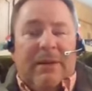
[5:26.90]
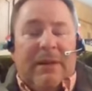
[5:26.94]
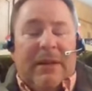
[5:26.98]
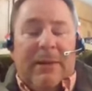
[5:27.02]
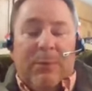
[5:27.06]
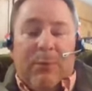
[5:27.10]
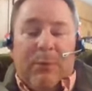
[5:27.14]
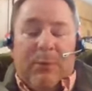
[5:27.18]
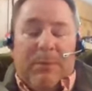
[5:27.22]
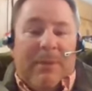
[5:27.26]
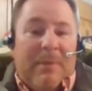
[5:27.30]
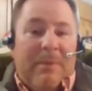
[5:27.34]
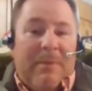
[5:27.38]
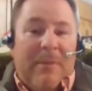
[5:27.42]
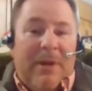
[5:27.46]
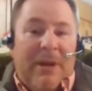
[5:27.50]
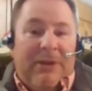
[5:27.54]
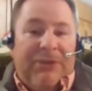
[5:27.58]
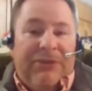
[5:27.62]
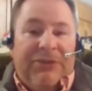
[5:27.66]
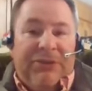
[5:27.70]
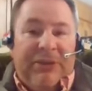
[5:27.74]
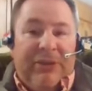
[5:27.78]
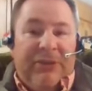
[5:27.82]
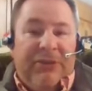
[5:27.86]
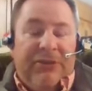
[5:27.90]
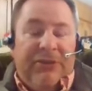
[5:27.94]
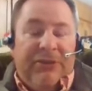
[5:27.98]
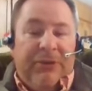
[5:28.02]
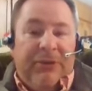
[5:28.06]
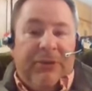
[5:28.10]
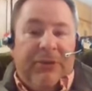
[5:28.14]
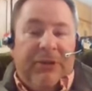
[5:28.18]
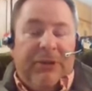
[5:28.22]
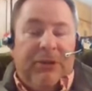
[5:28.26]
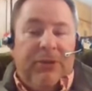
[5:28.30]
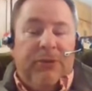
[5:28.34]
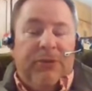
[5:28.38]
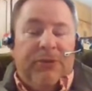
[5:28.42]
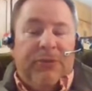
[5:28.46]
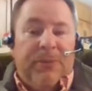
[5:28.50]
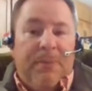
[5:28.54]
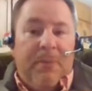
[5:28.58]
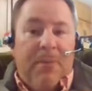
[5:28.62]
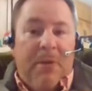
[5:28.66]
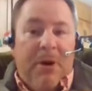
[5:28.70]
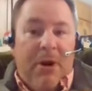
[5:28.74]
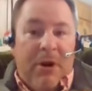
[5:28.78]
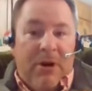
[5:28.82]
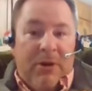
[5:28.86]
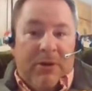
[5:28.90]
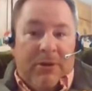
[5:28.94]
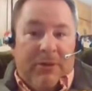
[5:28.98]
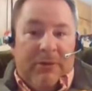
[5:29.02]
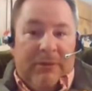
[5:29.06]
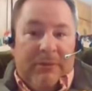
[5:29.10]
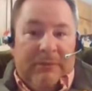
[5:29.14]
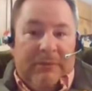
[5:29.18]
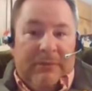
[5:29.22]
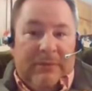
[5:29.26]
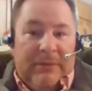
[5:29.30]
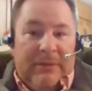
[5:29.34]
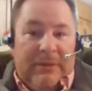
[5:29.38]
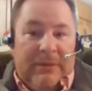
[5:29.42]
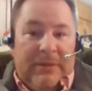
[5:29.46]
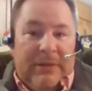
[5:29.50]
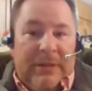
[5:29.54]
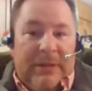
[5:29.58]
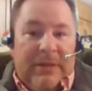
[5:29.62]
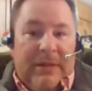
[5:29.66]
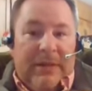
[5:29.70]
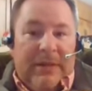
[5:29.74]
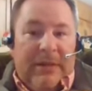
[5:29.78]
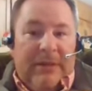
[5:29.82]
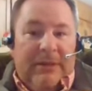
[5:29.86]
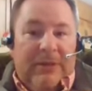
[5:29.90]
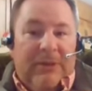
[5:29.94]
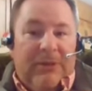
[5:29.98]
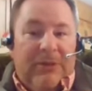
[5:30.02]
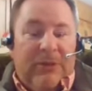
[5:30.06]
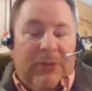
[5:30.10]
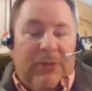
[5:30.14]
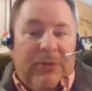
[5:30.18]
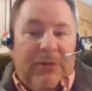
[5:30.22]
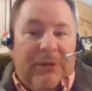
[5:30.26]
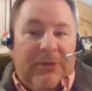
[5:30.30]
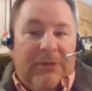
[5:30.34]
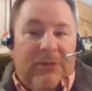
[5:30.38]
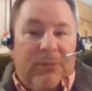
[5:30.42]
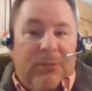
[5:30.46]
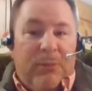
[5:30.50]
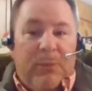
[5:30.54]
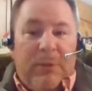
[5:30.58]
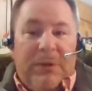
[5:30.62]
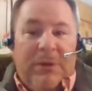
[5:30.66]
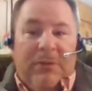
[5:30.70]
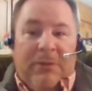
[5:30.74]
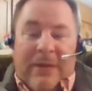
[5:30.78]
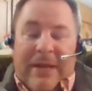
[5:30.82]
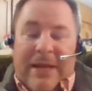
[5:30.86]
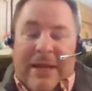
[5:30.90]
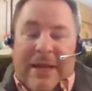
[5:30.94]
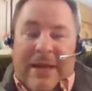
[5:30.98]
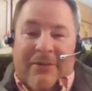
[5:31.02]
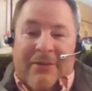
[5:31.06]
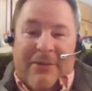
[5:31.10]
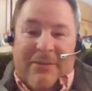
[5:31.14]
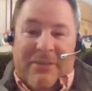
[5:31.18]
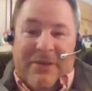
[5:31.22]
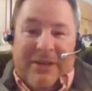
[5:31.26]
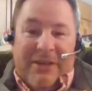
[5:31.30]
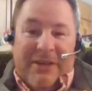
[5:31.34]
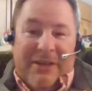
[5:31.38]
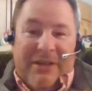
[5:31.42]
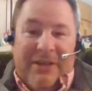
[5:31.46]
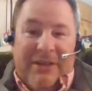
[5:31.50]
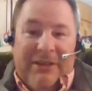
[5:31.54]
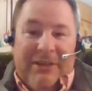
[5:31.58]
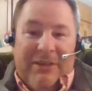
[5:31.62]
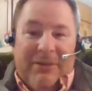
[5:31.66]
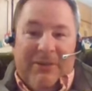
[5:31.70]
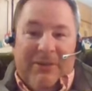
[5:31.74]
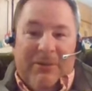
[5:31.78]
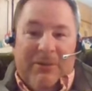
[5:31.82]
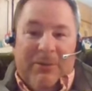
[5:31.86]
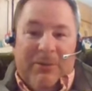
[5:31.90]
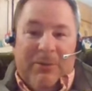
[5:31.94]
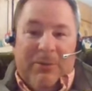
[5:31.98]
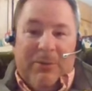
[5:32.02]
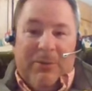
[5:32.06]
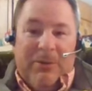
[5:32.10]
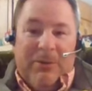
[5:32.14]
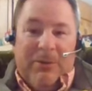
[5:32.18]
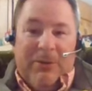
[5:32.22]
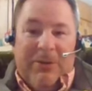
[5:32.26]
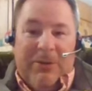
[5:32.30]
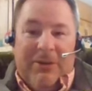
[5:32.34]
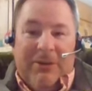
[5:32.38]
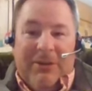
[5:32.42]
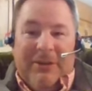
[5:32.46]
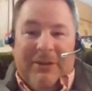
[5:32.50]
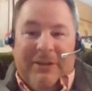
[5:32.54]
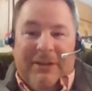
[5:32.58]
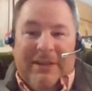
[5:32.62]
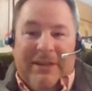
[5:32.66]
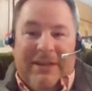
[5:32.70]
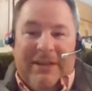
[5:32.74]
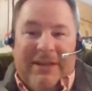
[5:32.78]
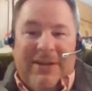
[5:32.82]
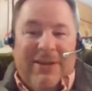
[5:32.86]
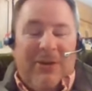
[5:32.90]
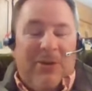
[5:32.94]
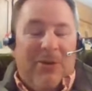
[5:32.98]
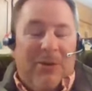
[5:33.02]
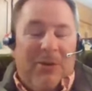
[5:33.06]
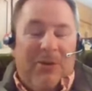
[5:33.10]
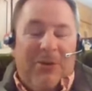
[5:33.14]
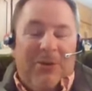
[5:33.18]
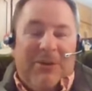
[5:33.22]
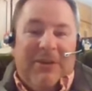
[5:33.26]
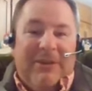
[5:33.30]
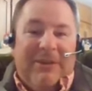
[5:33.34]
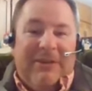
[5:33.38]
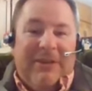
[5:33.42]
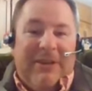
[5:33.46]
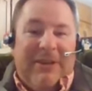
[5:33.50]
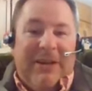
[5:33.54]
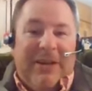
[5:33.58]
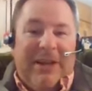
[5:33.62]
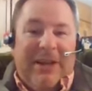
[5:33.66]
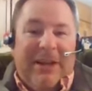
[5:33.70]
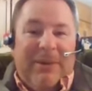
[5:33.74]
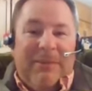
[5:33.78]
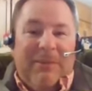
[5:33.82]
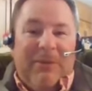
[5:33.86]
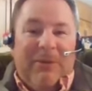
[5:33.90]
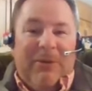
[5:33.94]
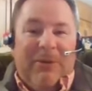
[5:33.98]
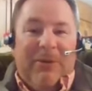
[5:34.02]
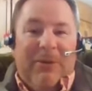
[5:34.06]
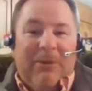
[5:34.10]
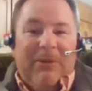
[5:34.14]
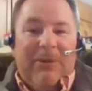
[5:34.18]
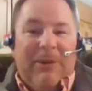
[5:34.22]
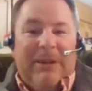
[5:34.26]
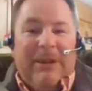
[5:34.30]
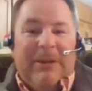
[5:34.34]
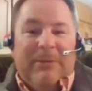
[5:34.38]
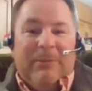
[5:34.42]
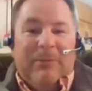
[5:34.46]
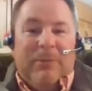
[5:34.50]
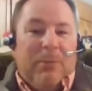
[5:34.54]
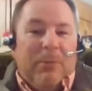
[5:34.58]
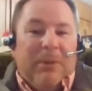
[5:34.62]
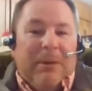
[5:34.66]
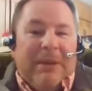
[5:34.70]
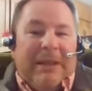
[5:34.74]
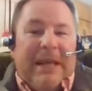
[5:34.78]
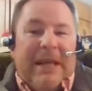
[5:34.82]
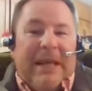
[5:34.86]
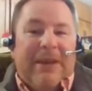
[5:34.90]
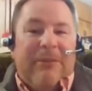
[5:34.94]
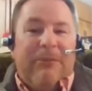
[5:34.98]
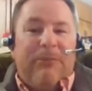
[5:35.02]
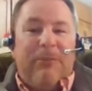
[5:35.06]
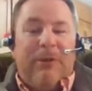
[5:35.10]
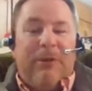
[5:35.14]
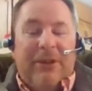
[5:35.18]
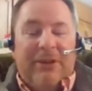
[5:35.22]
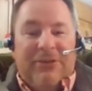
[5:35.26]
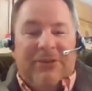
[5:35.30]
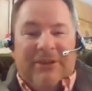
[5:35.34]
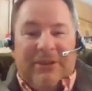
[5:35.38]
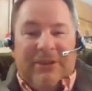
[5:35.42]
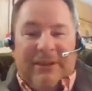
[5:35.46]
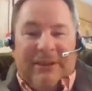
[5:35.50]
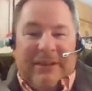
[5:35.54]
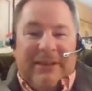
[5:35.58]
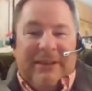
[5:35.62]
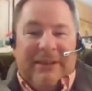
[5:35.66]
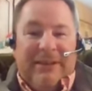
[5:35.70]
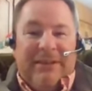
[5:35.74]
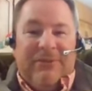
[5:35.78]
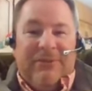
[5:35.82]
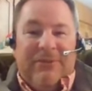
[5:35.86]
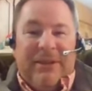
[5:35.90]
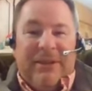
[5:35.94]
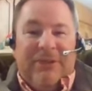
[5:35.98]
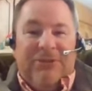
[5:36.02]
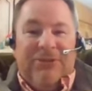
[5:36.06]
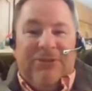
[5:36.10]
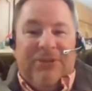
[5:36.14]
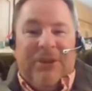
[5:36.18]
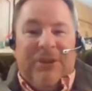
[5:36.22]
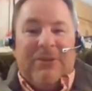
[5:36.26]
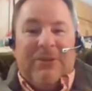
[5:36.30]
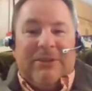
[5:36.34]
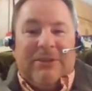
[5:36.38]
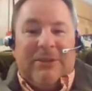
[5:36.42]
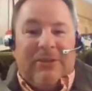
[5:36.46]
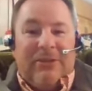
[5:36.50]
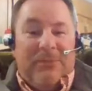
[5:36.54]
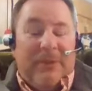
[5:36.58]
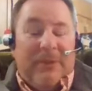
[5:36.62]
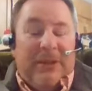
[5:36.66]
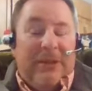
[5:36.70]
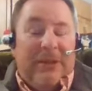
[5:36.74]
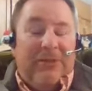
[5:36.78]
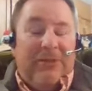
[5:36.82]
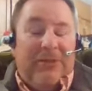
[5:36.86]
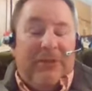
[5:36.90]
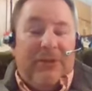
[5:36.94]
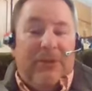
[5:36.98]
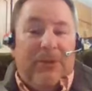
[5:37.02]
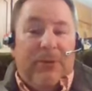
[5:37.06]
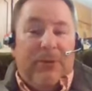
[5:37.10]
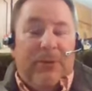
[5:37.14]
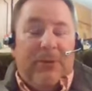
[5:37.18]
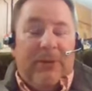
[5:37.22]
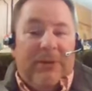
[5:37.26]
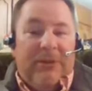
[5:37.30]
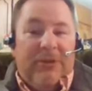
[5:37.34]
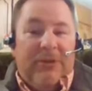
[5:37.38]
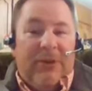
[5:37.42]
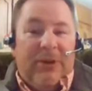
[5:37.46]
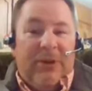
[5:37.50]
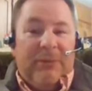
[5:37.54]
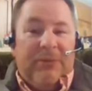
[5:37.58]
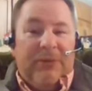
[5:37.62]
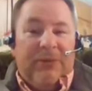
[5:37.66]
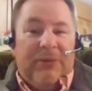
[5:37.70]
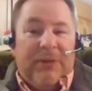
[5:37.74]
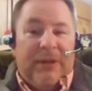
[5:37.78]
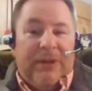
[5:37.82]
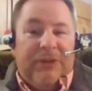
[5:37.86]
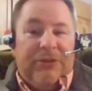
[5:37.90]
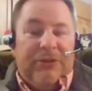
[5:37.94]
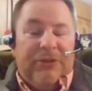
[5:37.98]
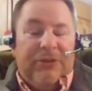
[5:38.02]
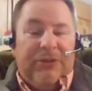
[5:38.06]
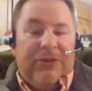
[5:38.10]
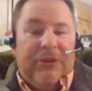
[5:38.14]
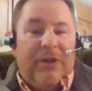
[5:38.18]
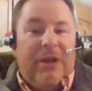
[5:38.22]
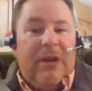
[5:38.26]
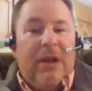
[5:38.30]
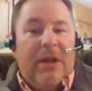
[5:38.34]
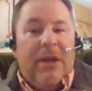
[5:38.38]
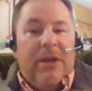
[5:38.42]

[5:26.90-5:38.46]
it would be much easier to use a model to do this. We don't have the money or the time, or we can't risk an adventure out to space to do these observations.